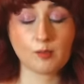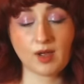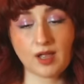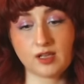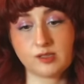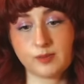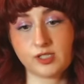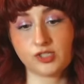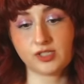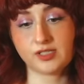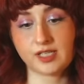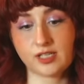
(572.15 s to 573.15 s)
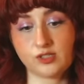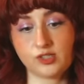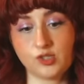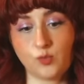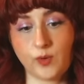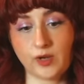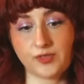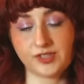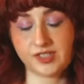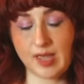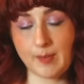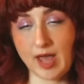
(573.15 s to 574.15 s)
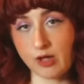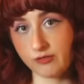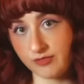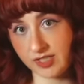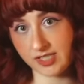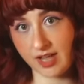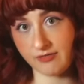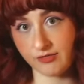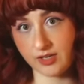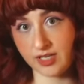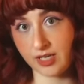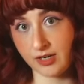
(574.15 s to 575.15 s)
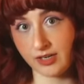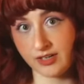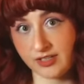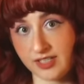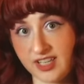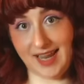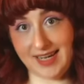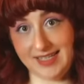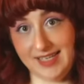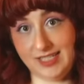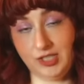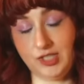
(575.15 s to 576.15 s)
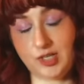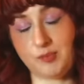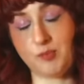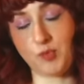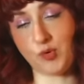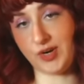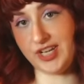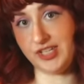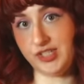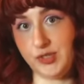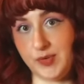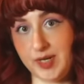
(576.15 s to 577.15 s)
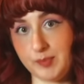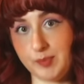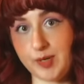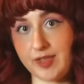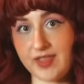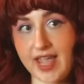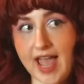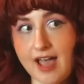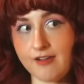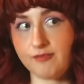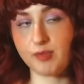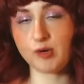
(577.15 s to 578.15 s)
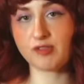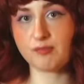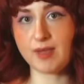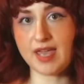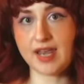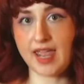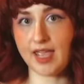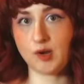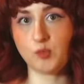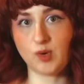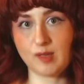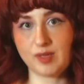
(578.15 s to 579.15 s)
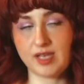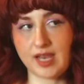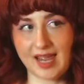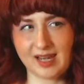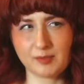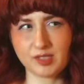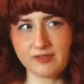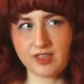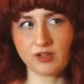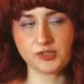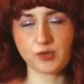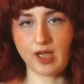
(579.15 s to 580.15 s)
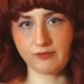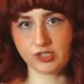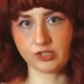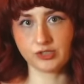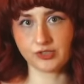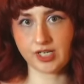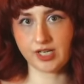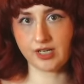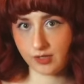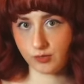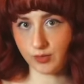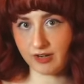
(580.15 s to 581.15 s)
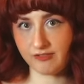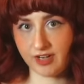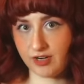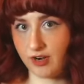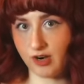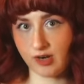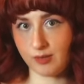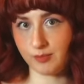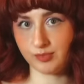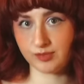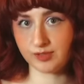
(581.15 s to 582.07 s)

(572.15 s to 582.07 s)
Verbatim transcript: My husband just tends to wear the same outfits every year. I need to look more into it. But they have both men and women, and I believe they also have children Ren Fair garb